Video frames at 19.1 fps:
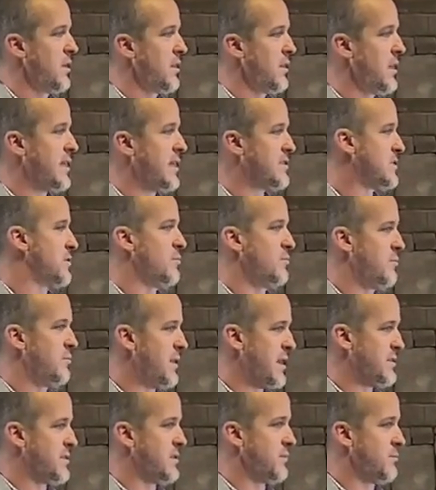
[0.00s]
That's the,
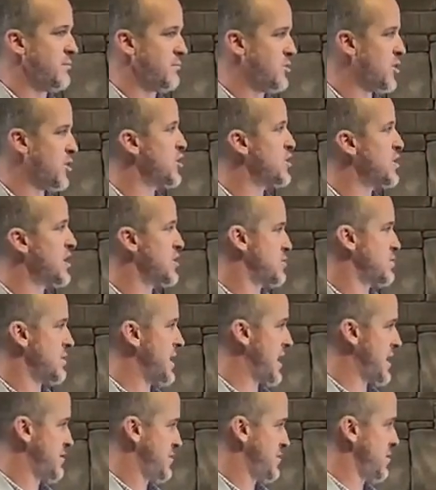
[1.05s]
that's the church history
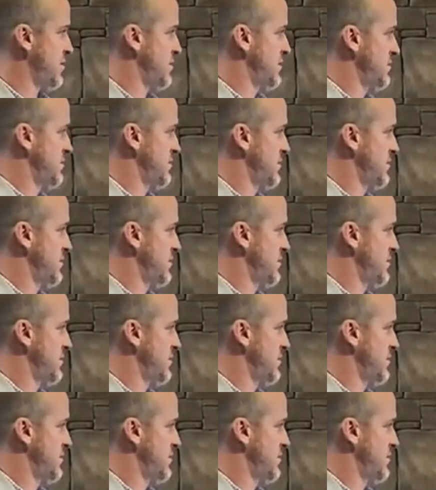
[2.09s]
answer.